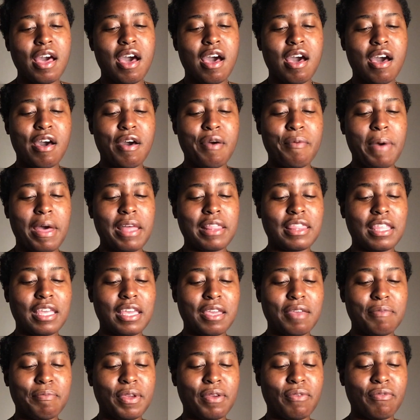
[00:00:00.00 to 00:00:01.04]
I
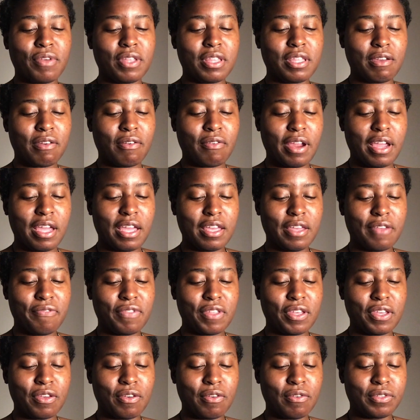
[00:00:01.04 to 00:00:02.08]
think it'd be really great if
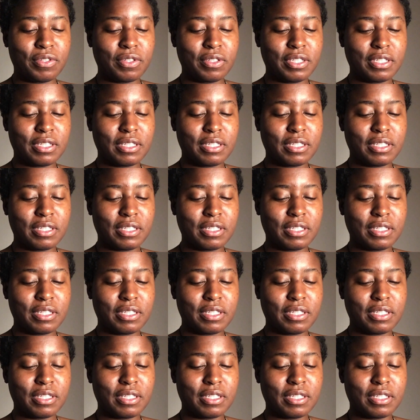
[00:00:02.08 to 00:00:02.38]
the user